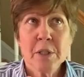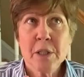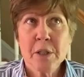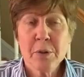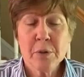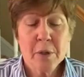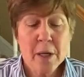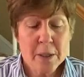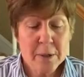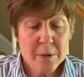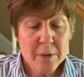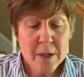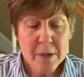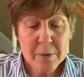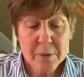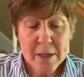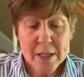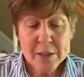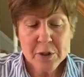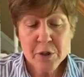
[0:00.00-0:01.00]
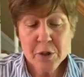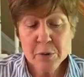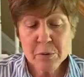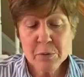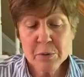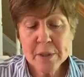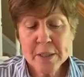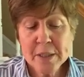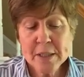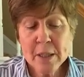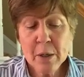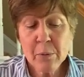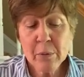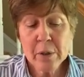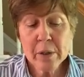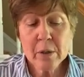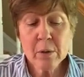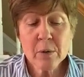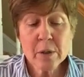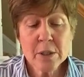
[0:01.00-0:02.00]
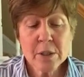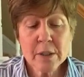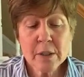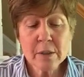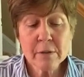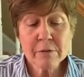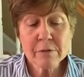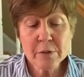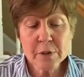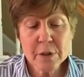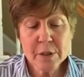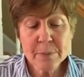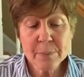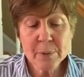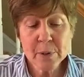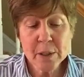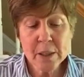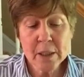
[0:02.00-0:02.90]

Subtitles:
and great-great-grandchildren. So we're going to the first